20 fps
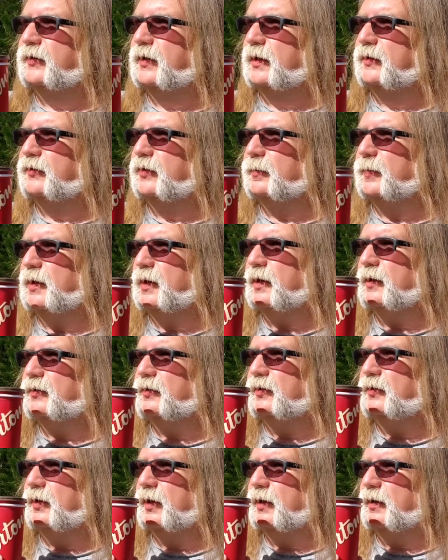got some kick
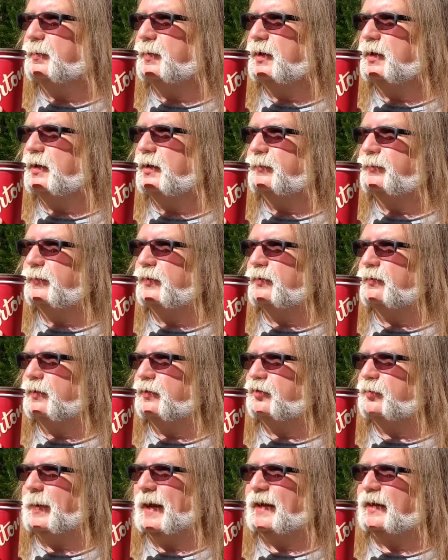too. You gotta
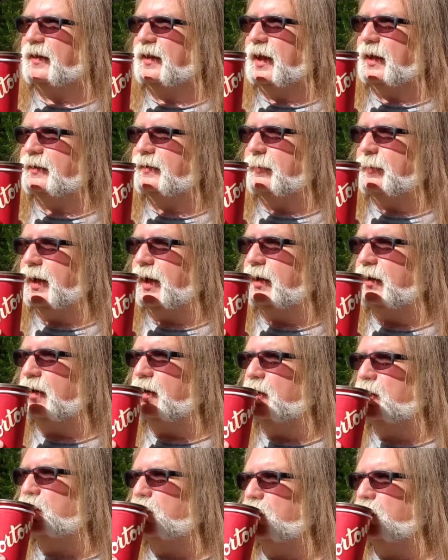respect that tobacco.